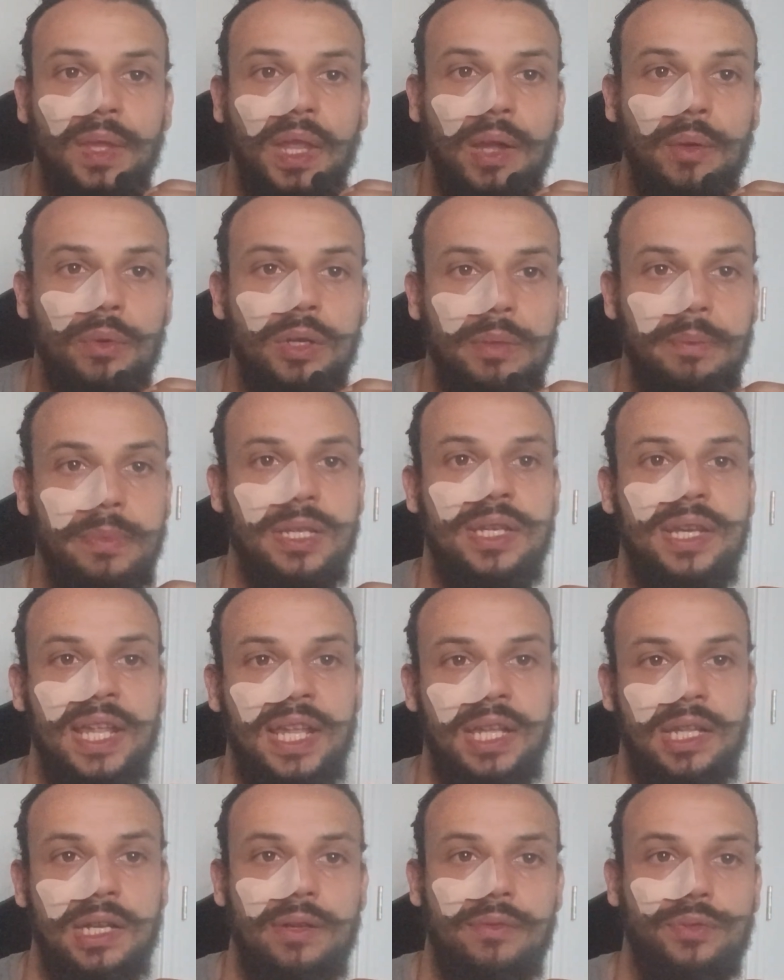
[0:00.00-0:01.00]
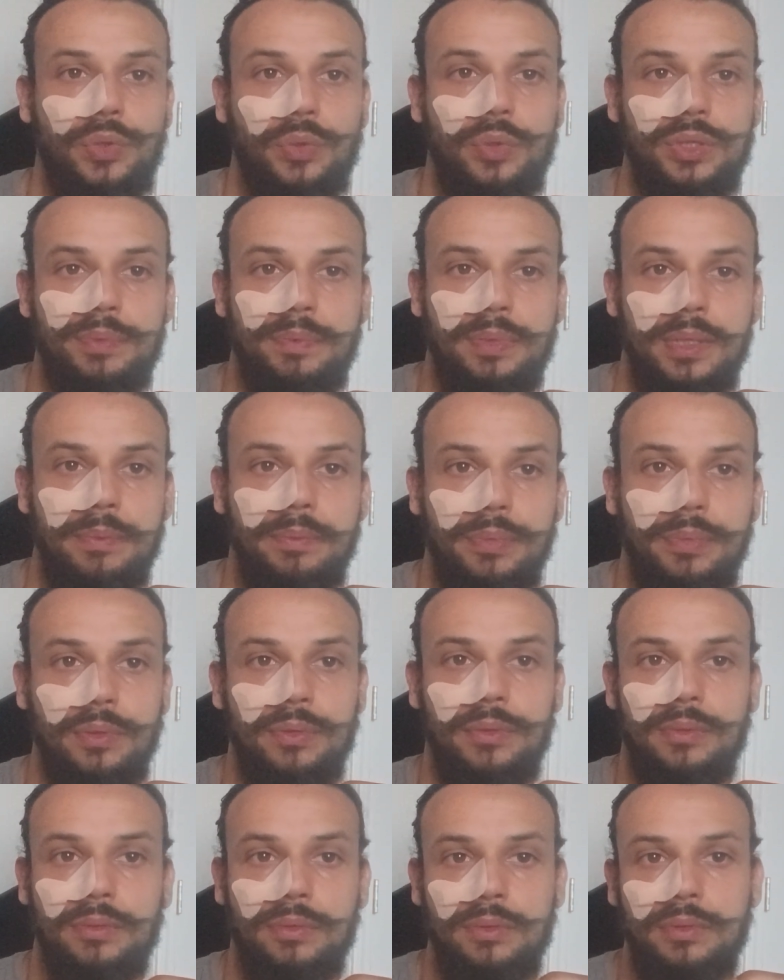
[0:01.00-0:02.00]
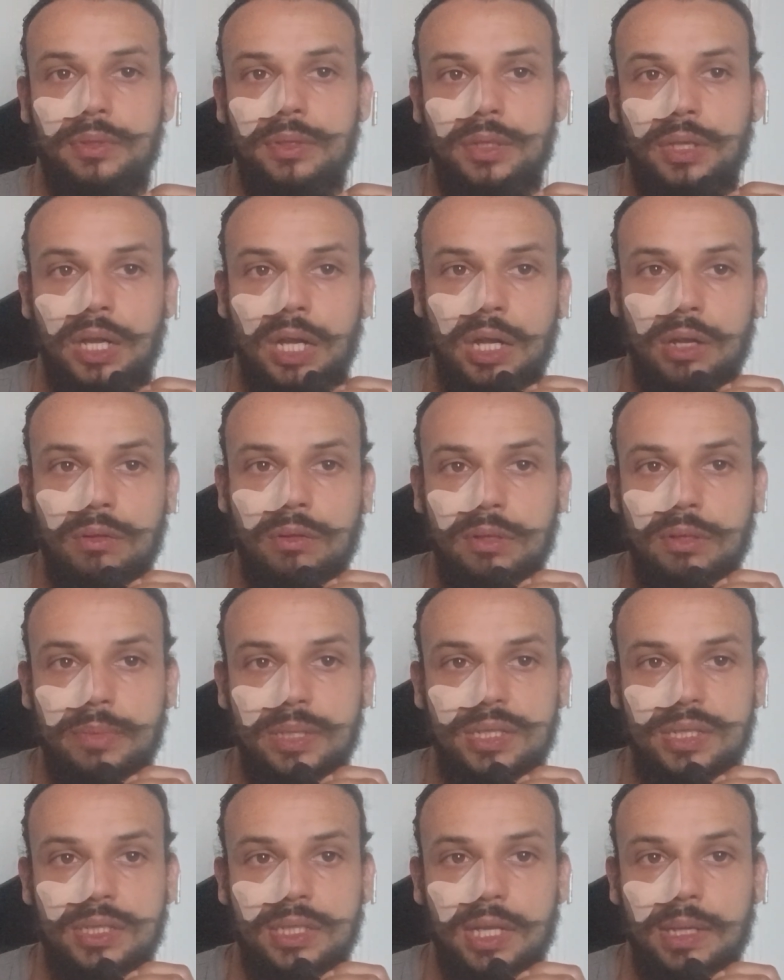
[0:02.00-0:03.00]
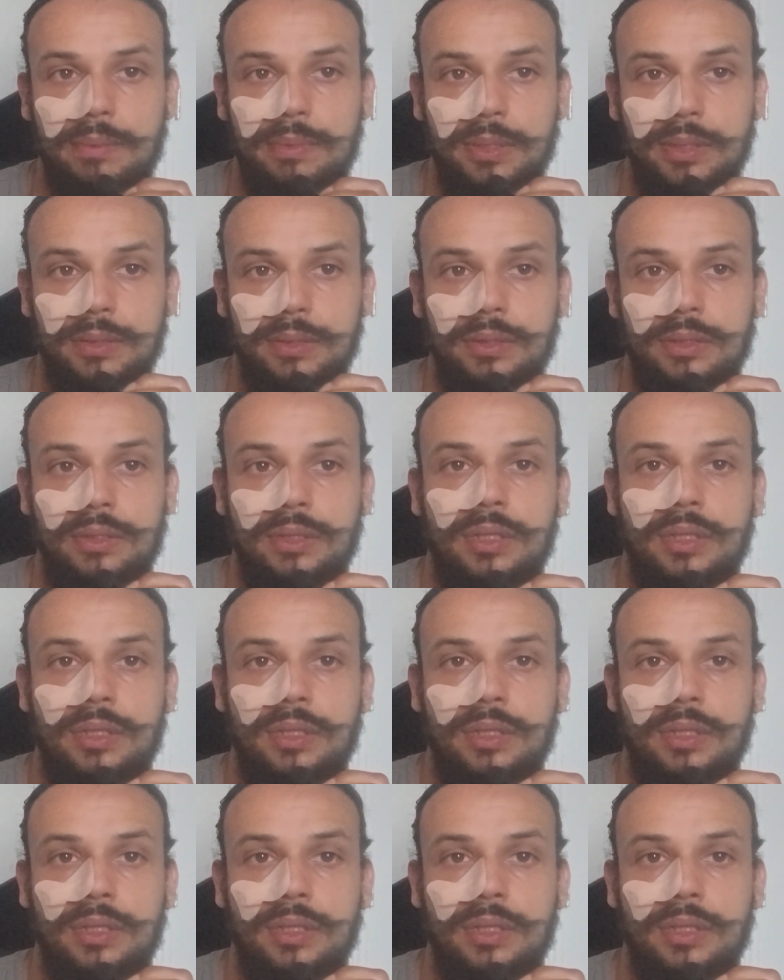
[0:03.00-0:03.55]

I want to be negative towards people. I want to be stubborn.